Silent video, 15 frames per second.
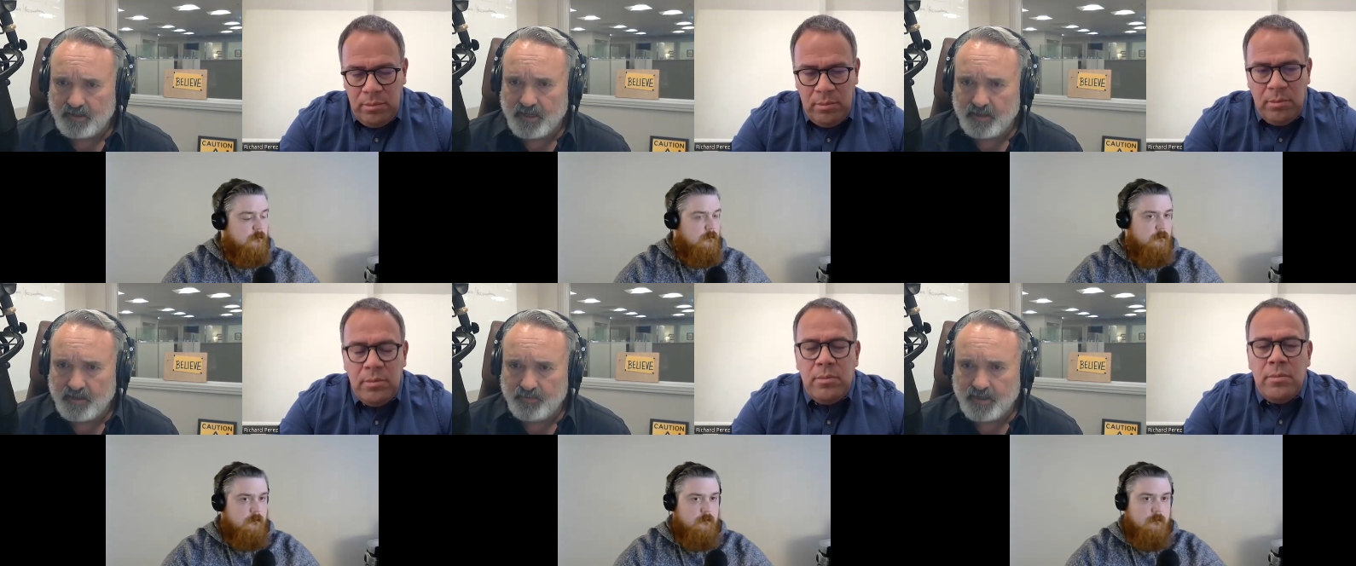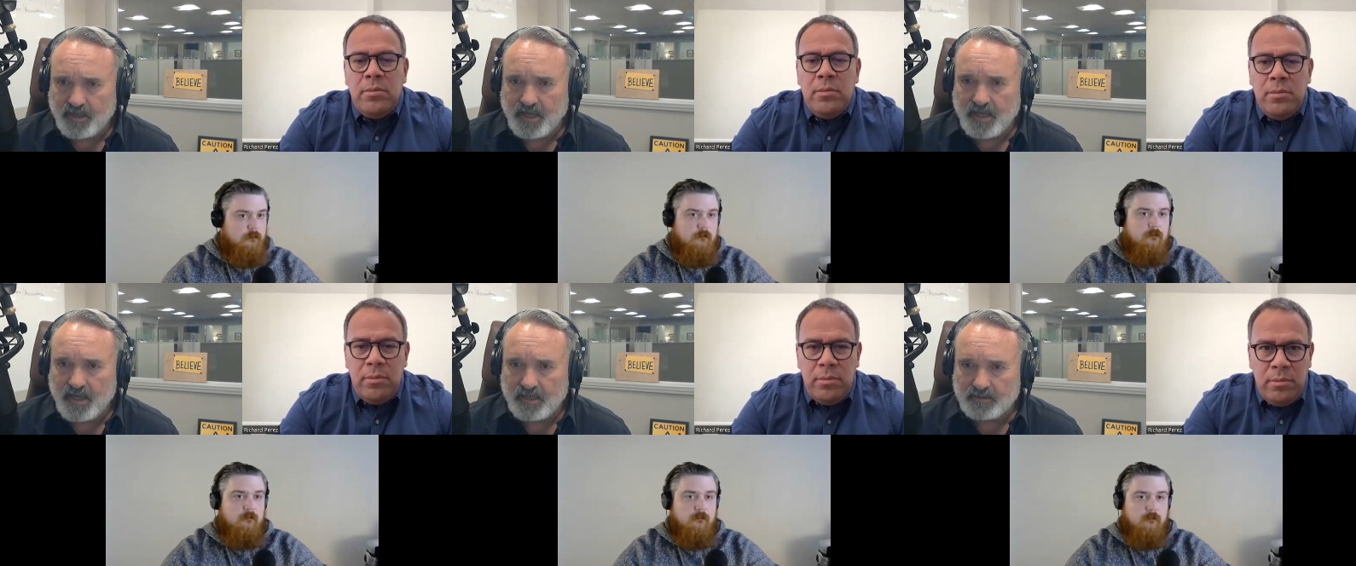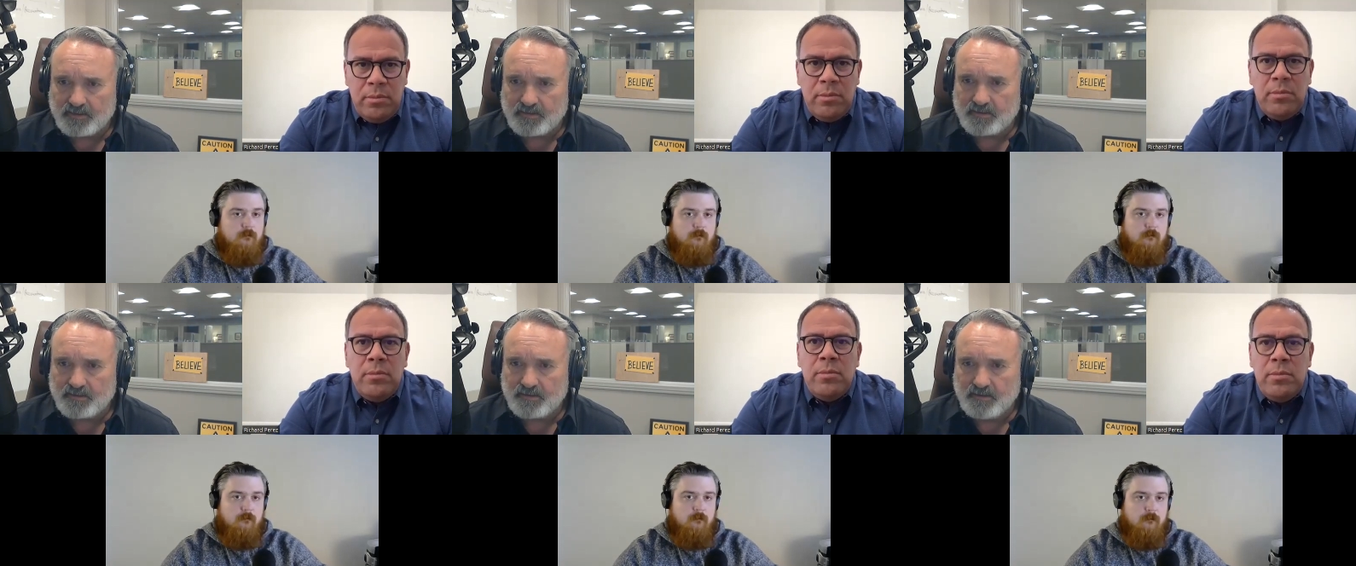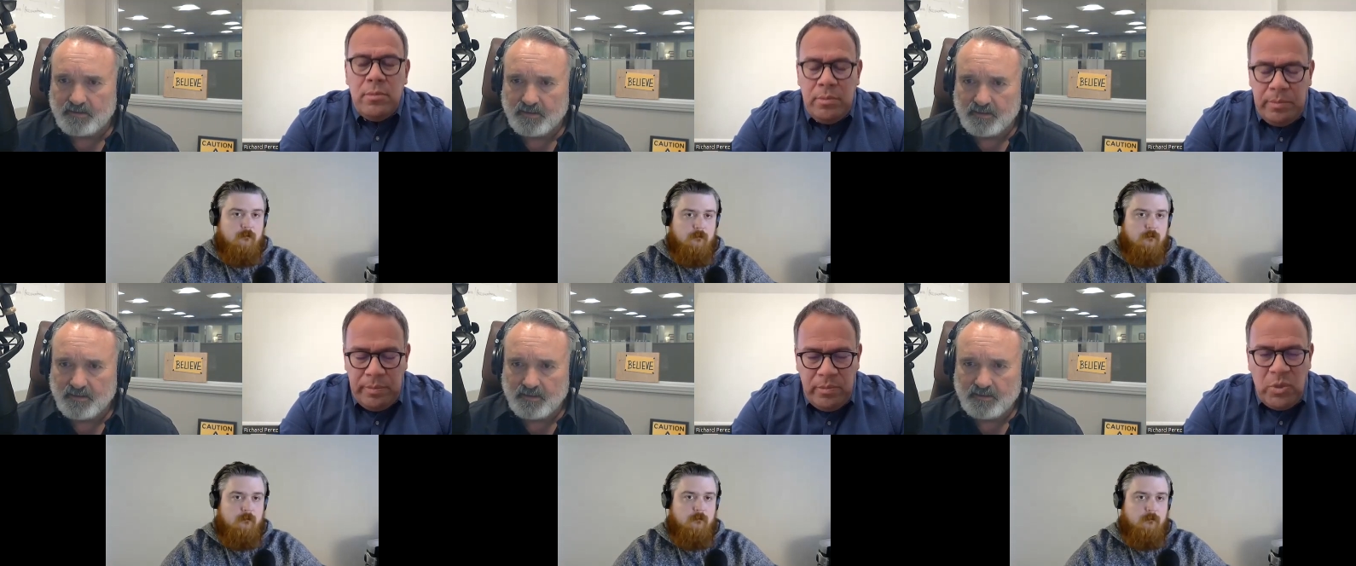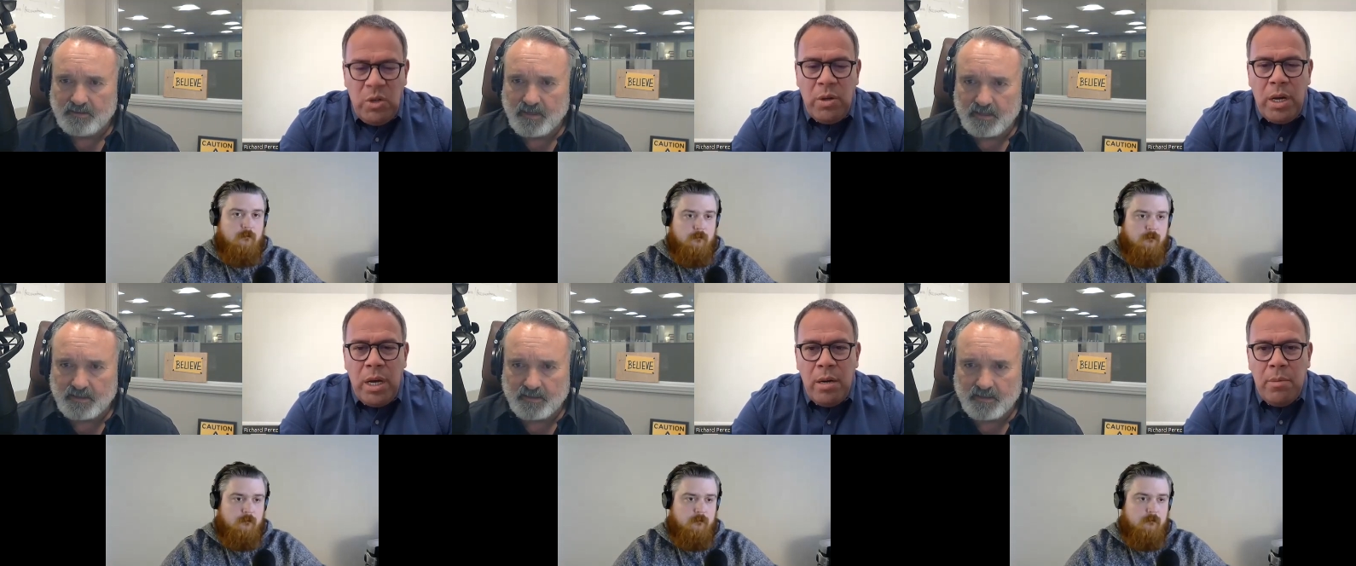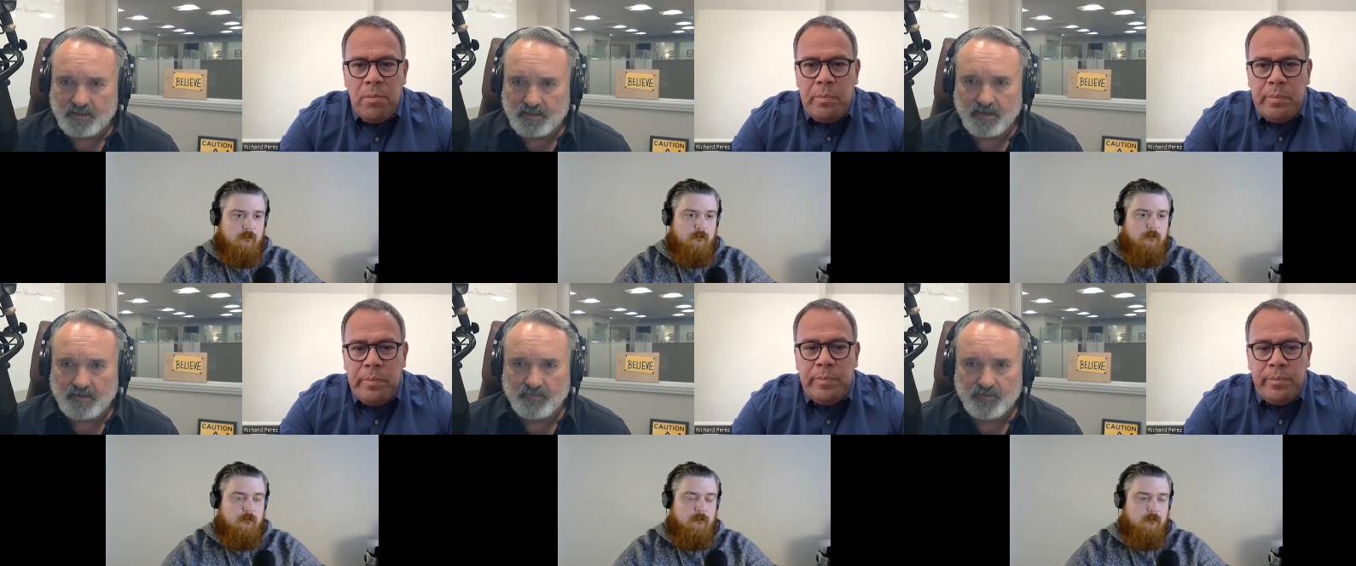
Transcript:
Speaker 1: APAX.com. Mm-hmm.